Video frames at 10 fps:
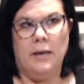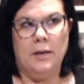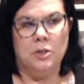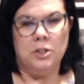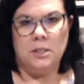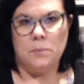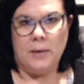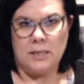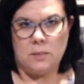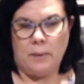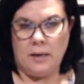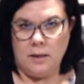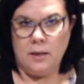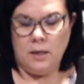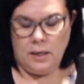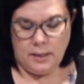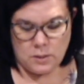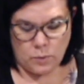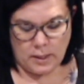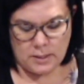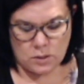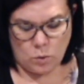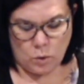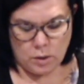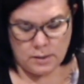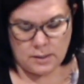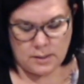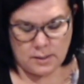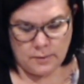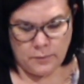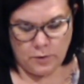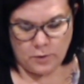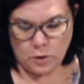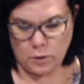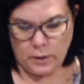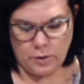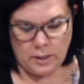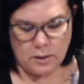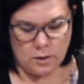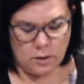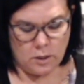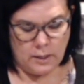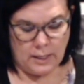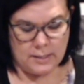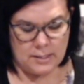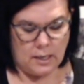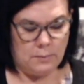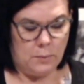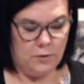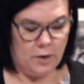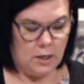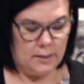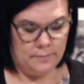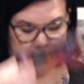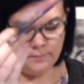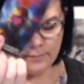that energy has been expended it's run its course you've learned what you need to learn and it's time to move on